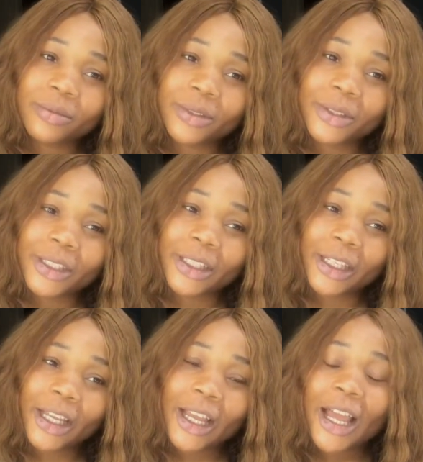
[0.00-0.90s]
Okay,
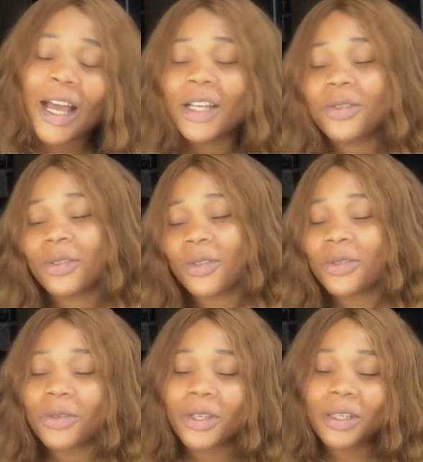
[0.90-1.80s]
and she was
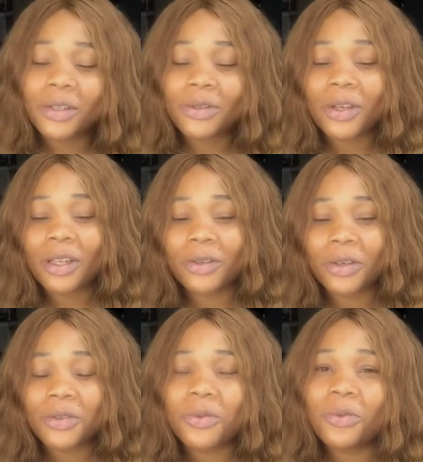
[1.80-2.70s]
just talking and talking and
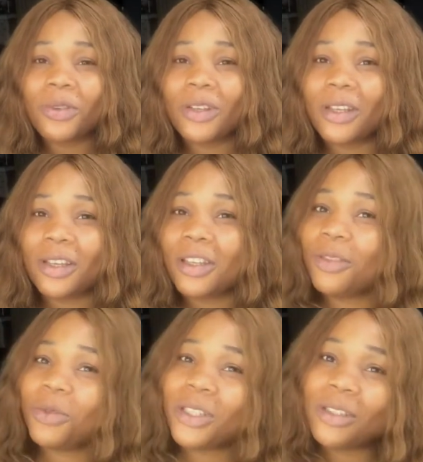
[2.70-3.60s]
talking. So
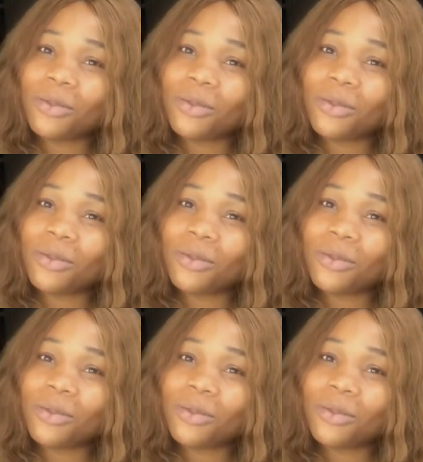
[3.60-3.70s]
it would